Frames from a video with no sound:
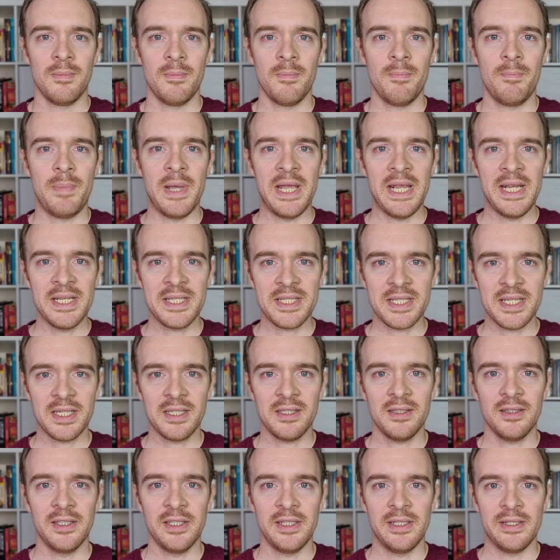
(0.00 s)

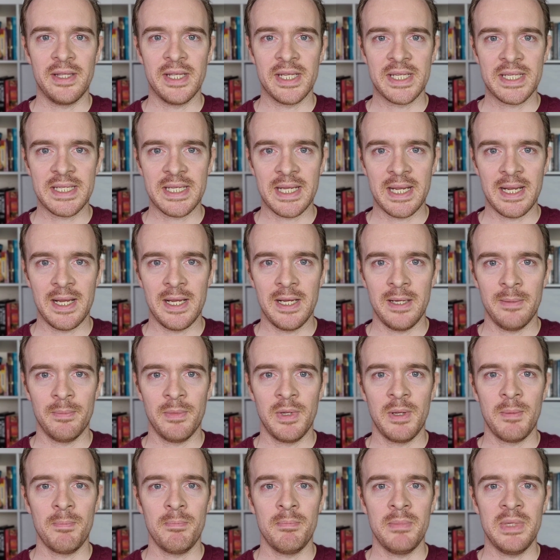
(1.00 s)
Basically the
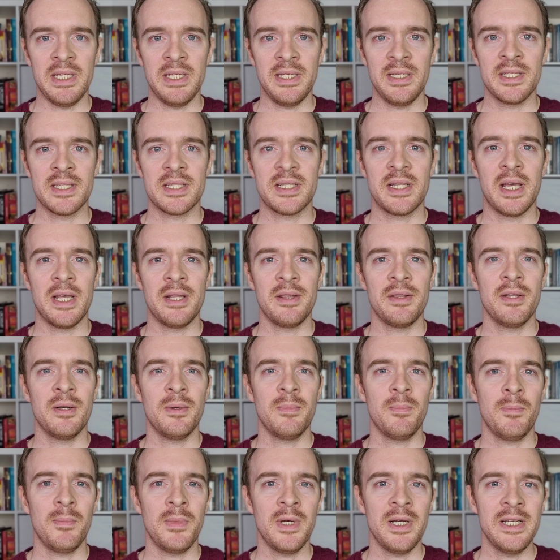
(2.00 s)
same means that there
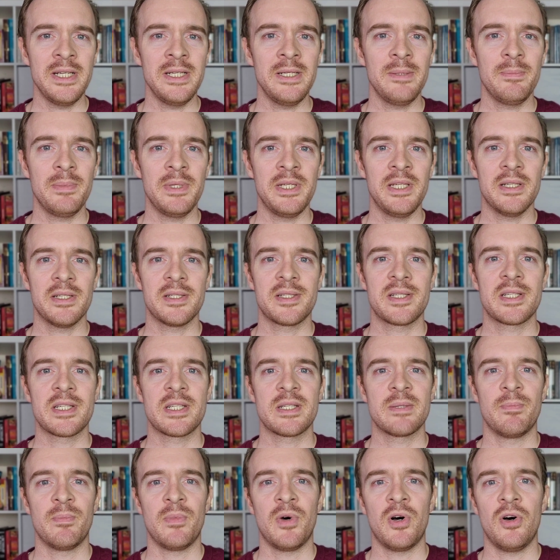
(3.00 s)
might be a
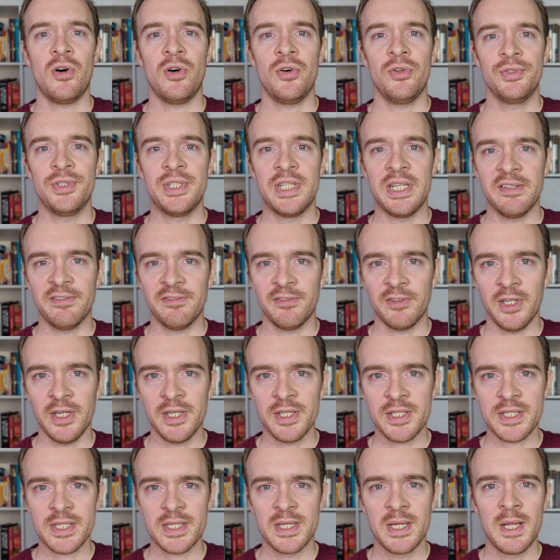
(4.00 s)
small
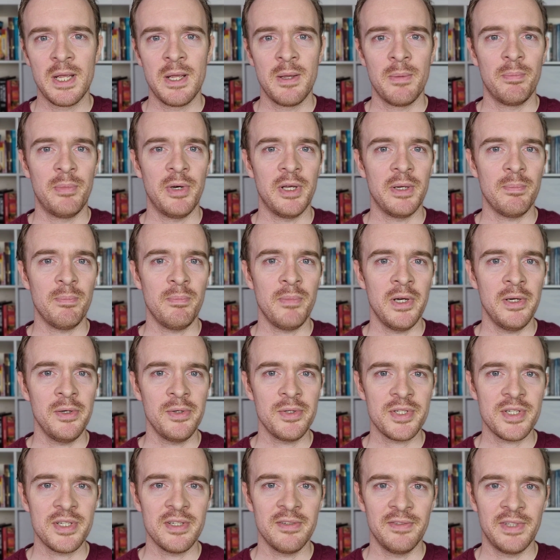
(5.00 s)
difference, but
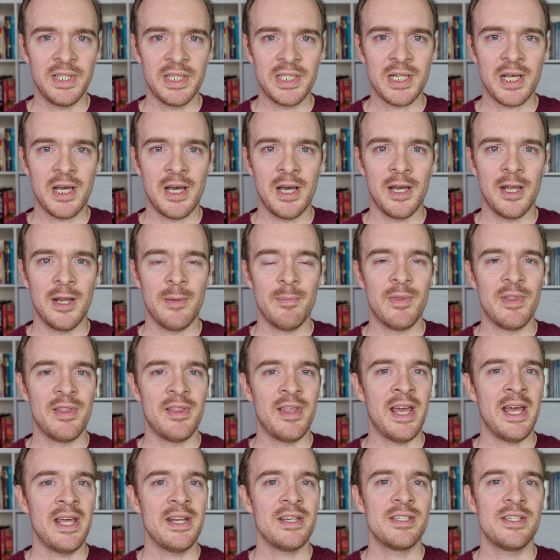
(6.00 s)
most of the time
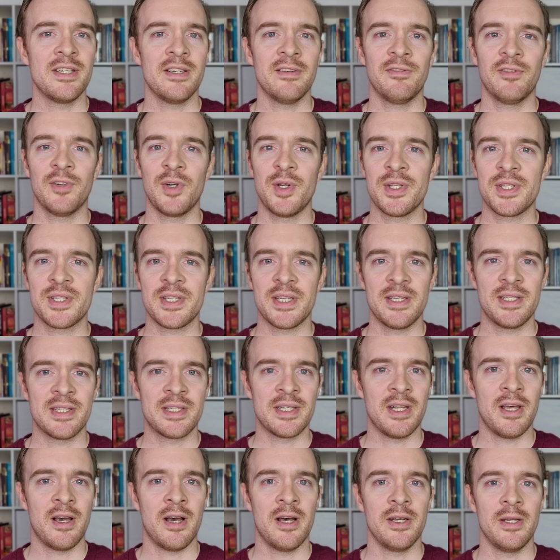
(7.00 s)
that difference is
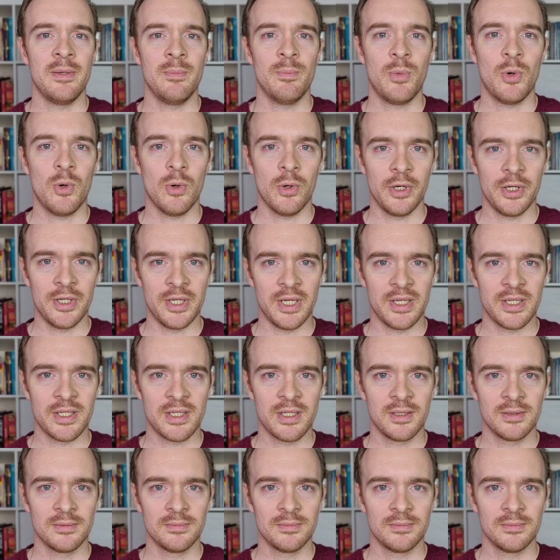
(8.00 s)
not important.